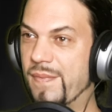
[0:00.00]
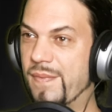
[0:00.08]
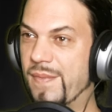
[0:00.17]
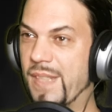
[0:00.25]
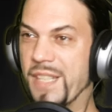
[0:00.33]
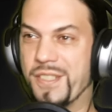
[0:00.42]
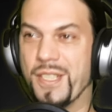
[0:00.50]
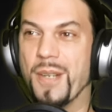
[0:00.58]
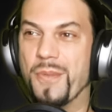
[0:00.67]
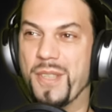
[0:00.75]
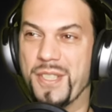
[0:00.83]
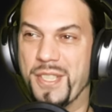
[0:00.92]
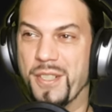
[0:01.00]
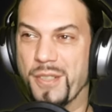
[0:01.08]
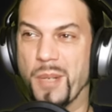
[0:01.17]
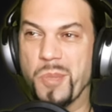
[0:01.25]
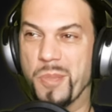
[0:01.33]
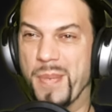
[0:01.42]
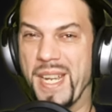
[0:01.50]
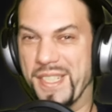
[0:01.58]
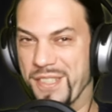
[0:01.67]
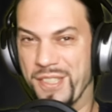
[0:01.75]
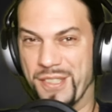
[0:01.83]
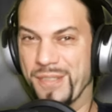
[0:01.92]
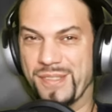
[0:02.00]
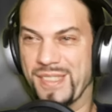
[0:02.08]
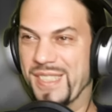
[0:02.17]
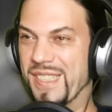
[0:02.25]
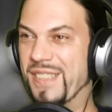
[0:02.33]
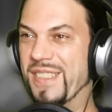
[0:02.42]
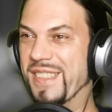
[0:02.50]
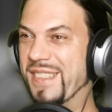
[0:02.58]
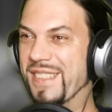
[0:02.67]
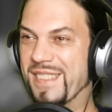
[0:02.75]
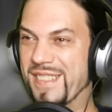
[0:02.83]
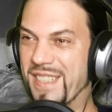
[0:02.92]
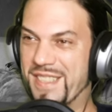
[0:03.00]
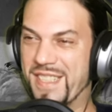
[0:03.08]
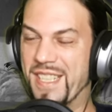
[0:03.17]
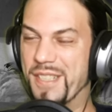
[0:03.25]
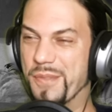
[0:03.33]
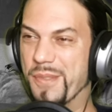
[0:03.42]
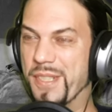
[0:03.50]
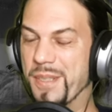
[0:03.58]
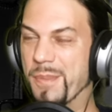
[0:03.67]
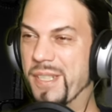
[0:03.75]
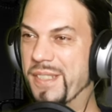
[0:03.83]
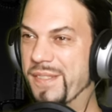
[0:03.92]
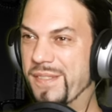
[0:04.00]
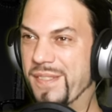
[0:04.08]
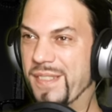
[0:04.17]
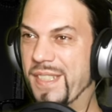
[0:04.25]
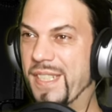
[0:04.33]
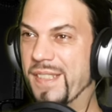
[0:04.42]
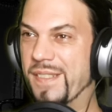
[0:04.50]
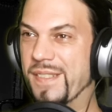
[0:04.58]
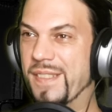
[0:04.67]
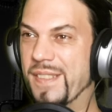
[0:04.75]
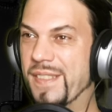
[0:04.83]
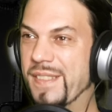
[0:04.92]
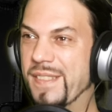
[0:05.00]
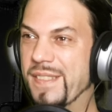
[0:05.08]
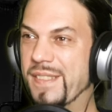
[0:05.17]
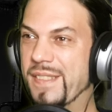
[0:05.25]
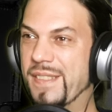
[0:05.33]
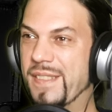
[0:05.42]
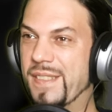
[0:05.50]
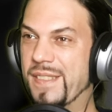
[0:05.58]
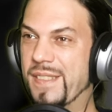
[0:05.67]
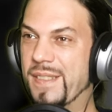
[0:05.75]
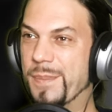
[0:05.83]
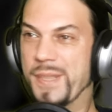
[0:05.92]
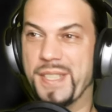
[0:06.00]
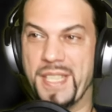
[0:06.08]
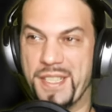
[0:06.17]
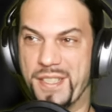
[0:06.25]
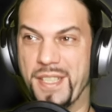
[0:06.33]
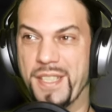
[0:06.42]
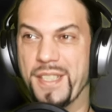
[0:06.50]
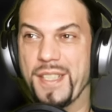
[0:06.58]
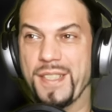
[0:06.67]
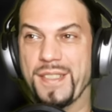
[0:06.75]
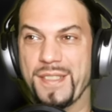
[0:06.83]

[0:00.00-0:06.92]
That's obviously a rubber bat, you know. I mean, that's kind of funny, but yeah. But nice editing.